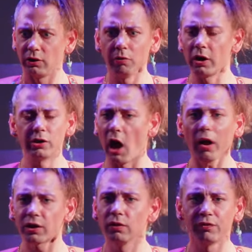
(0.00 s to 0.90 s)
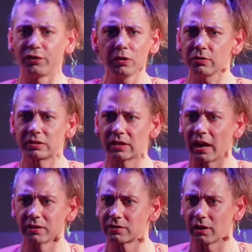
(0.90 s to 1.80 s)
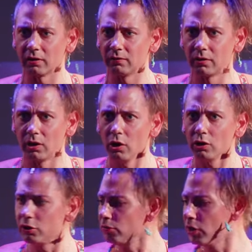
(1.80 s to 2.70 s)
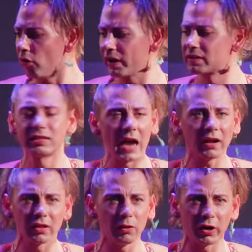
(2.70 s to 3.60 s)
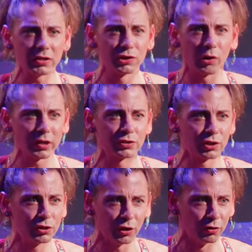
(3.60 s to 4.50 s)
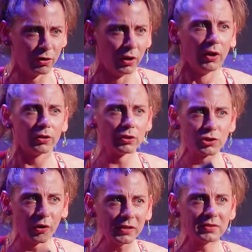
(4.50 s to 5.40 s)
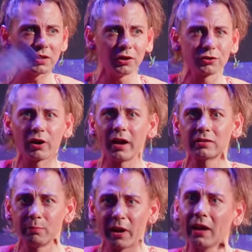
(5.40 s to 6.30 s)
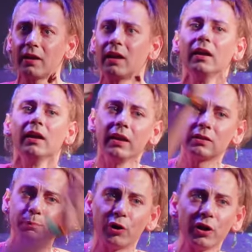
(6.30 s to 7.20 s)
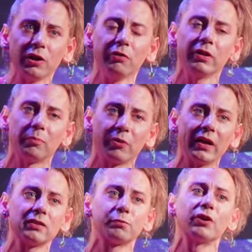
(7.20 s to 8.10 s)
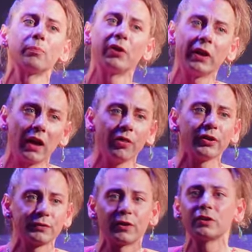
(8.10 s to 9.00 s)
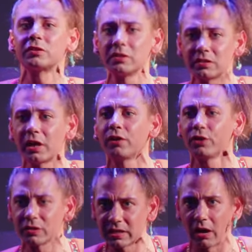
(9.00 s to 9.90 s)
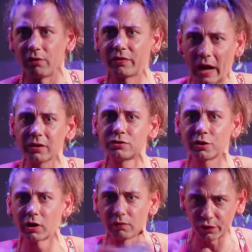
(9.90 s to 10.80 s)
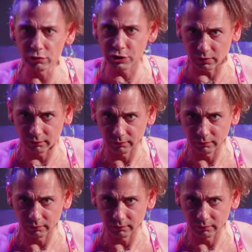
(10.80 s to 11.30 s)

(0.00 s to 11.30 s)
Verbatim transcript: You are not confused, Cancer. You know exactly what is yours to do. The choice that you're trying to make is putting you in the place where you're putting others first instead of yourself. That is your confusion.